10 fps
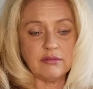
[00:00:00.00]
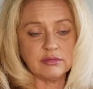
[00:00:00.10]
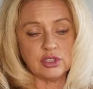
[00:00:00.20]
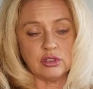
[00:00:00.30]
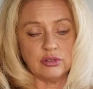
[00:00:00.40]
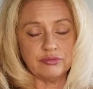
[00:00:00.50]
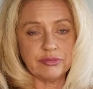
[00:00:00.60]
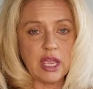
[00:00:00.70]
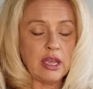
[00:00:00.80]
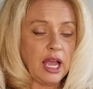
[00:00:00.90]
So
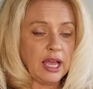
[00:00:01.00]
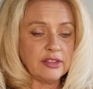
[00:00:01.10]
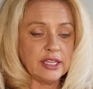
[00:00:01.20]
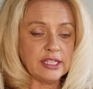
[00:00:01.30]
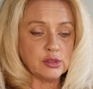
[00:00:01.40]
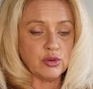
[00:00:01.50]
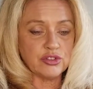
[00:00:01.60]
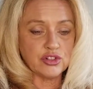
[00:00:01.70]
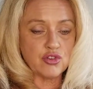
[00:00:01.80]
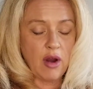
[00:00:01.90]
I think it's worth a
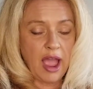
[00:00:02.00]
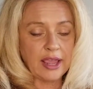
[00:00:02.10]
try.